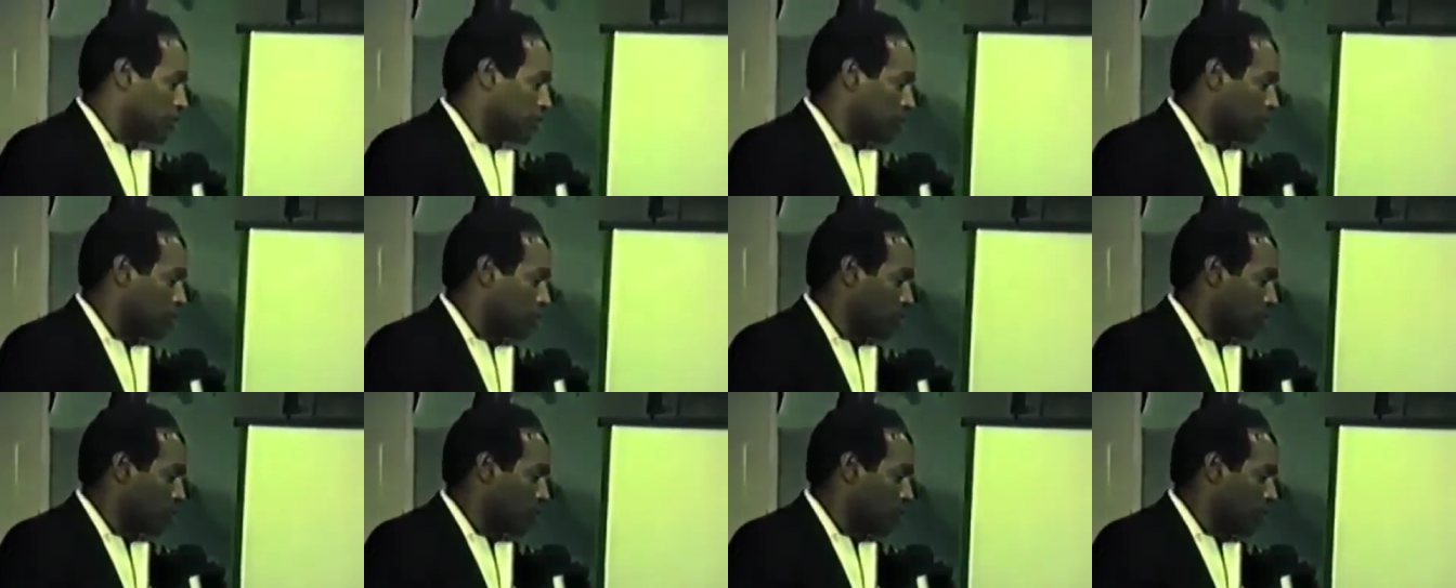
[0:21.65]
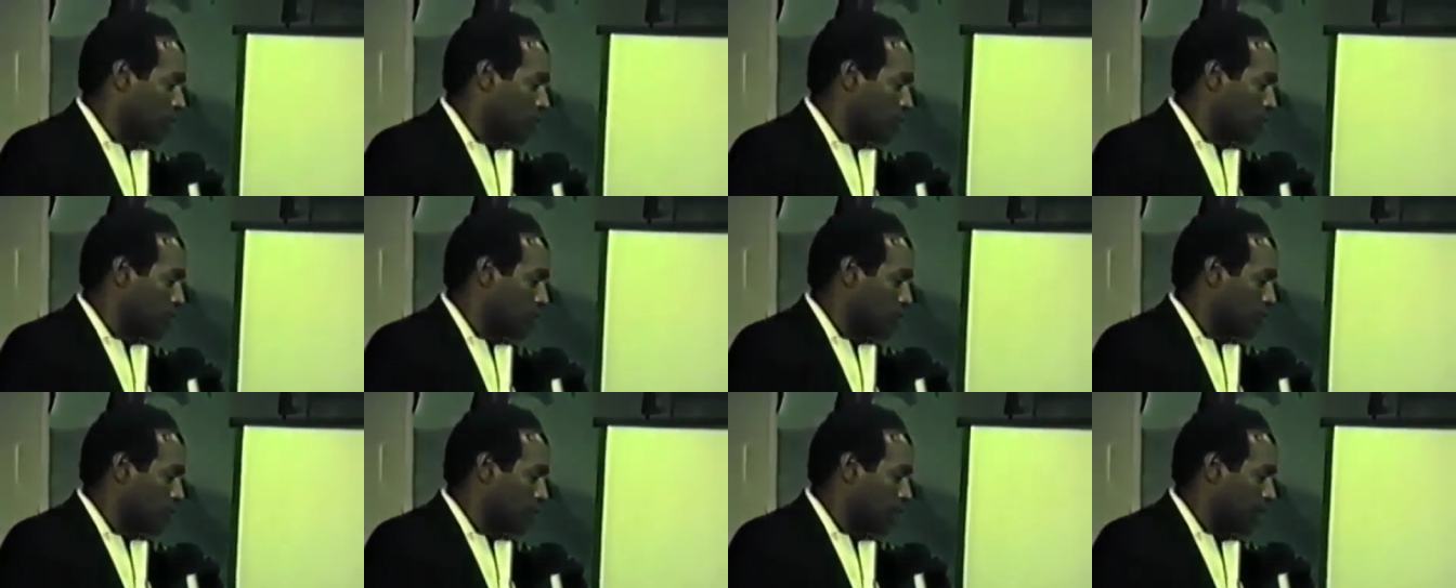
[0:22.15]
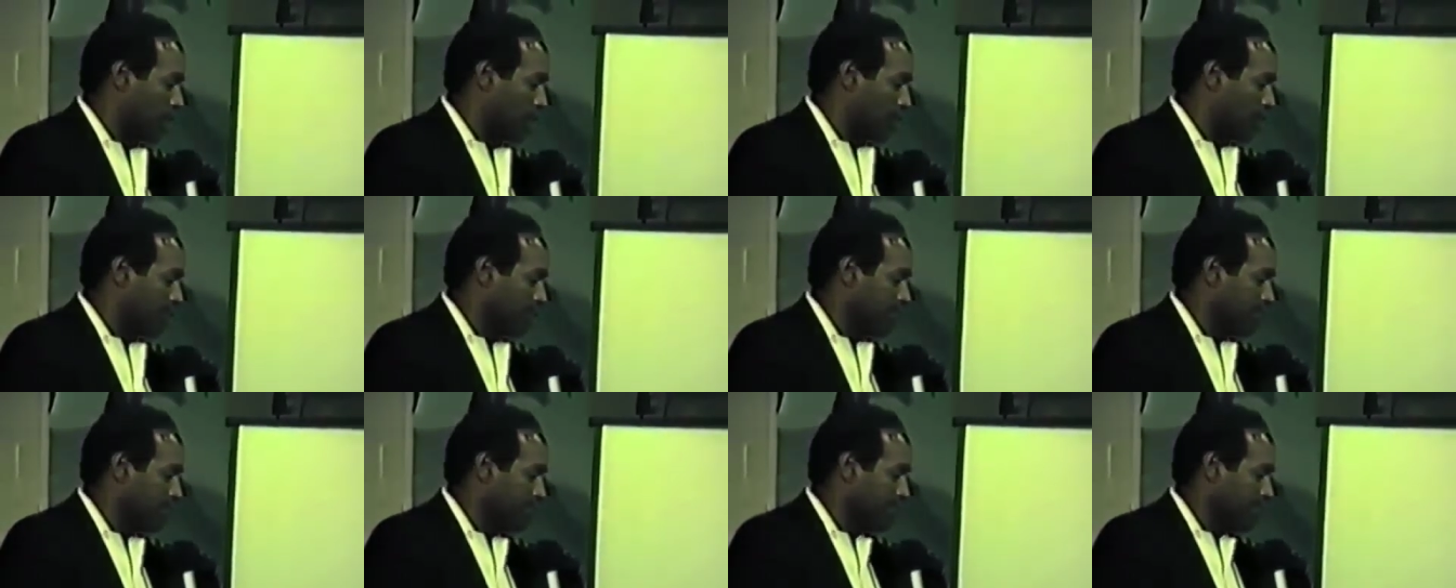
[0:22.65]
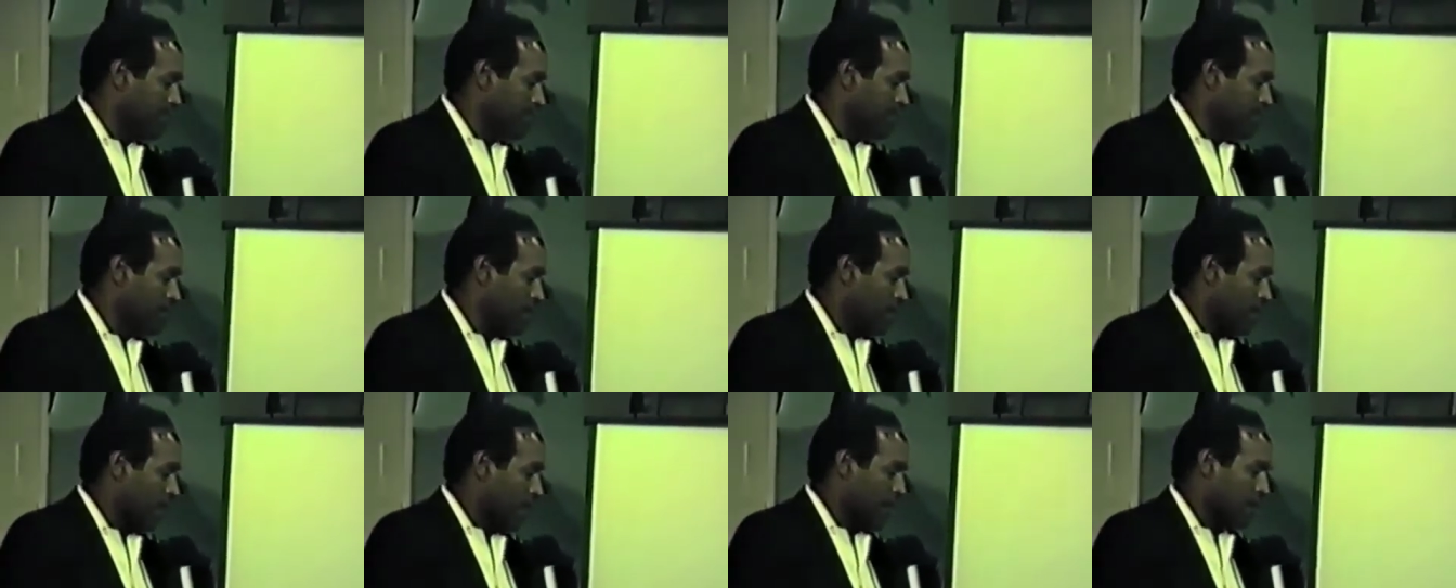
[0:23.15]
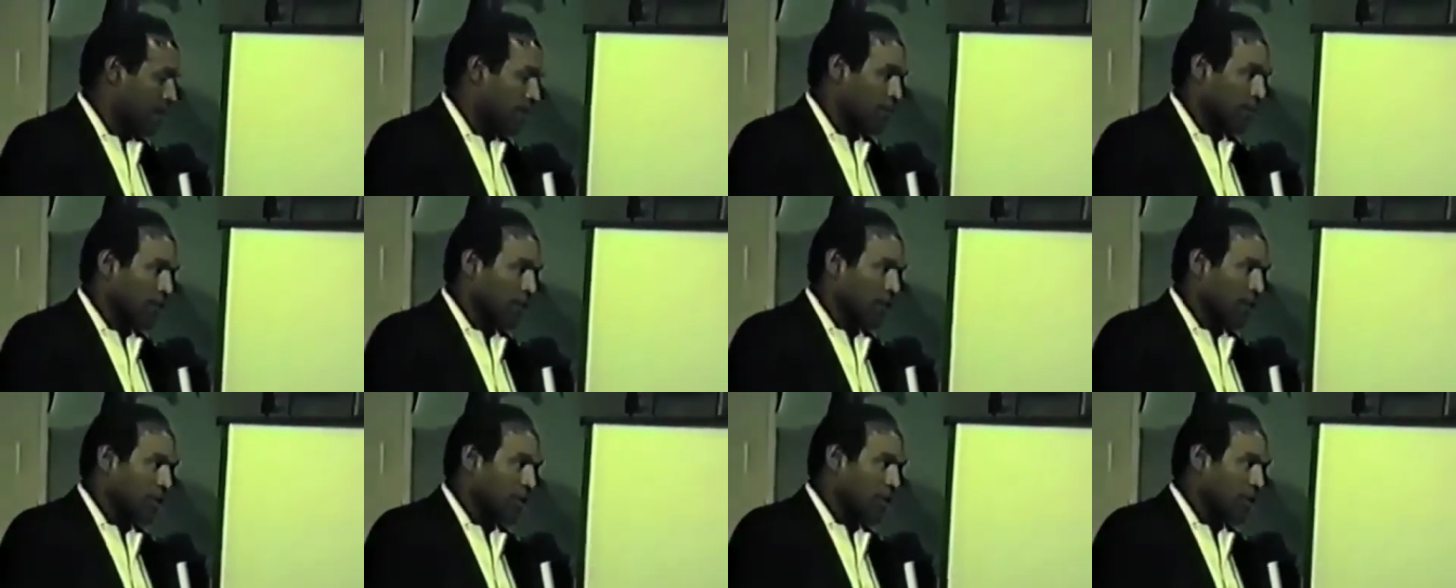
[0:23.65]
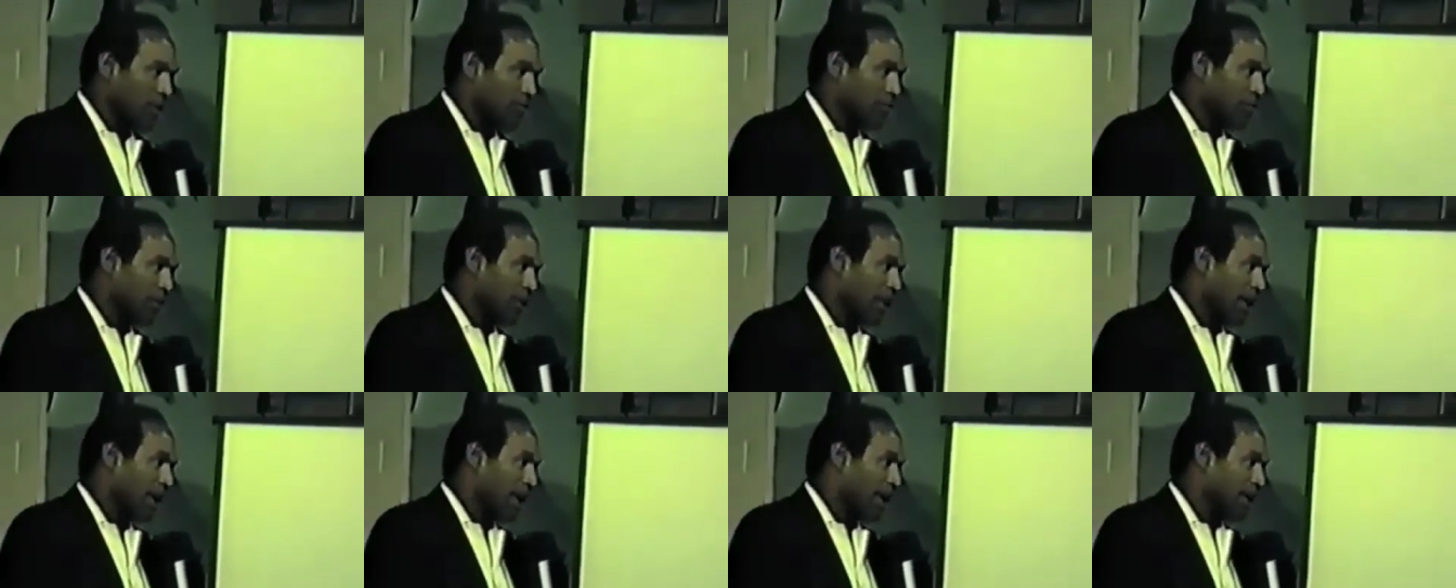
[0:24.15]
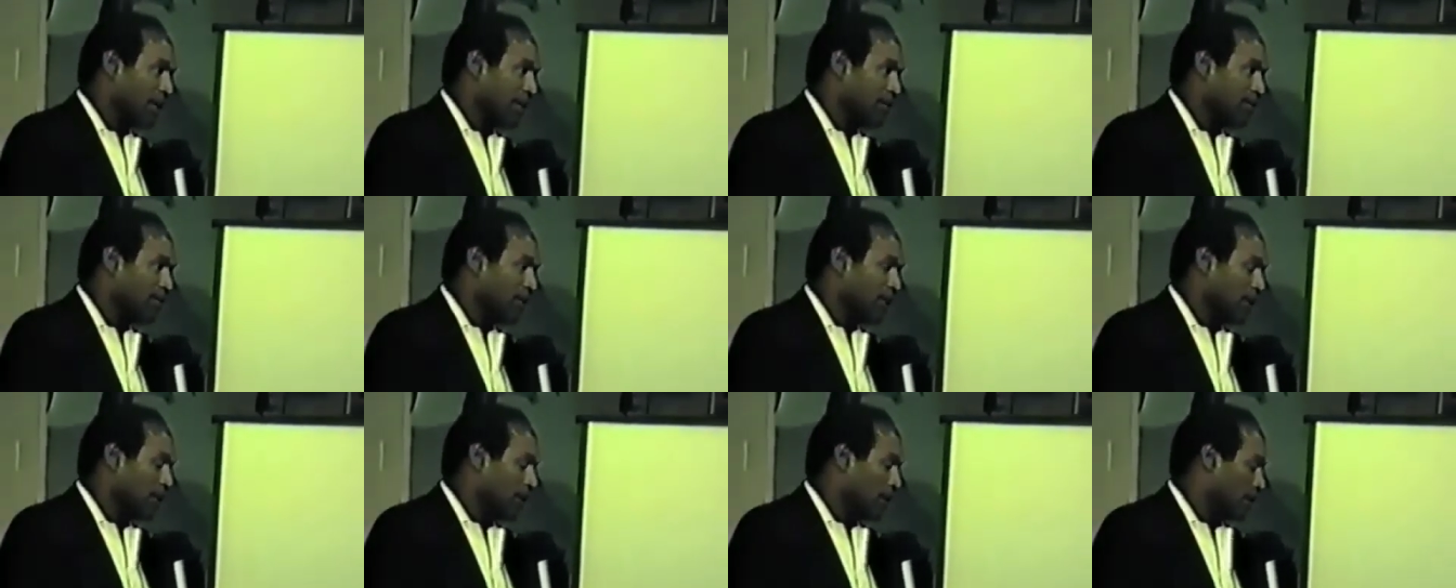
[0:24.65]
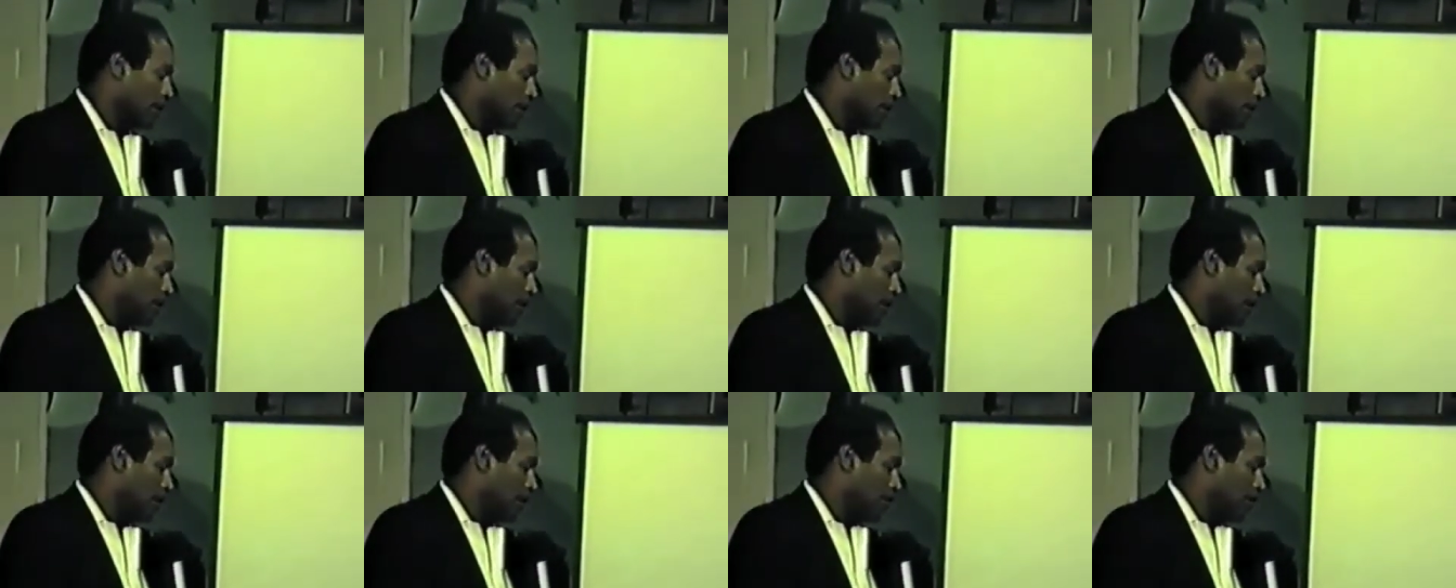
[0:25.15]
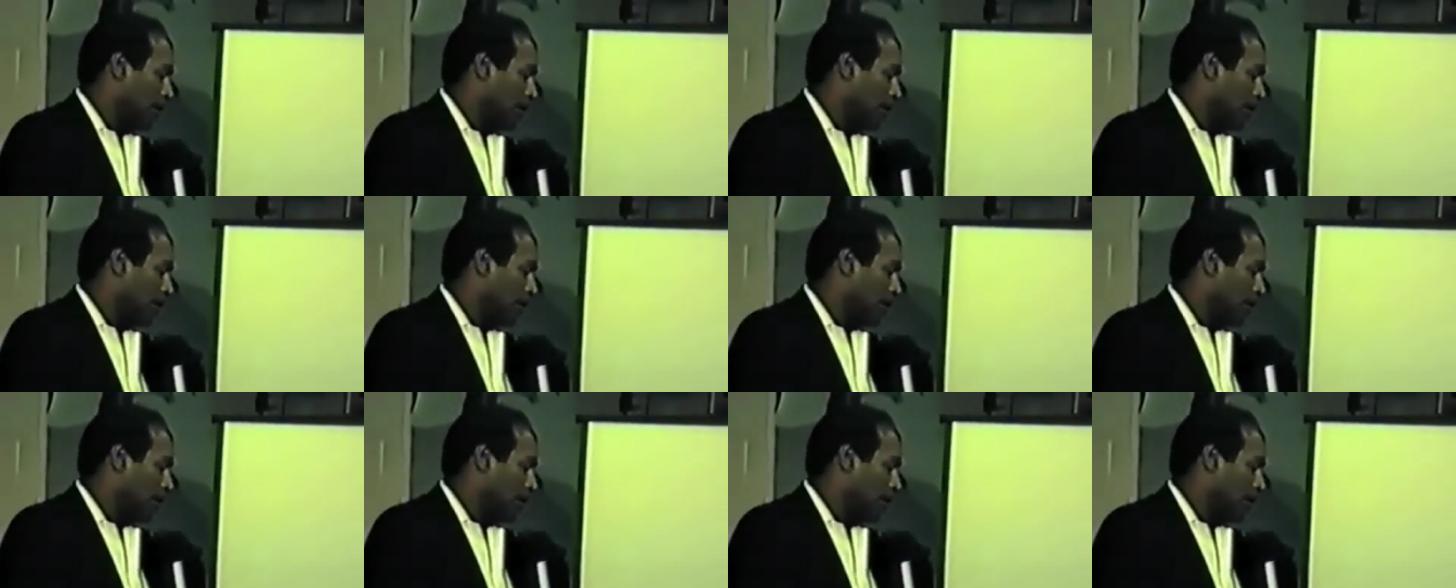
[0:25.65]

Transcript: a situation that I certainly didn't plan to be in.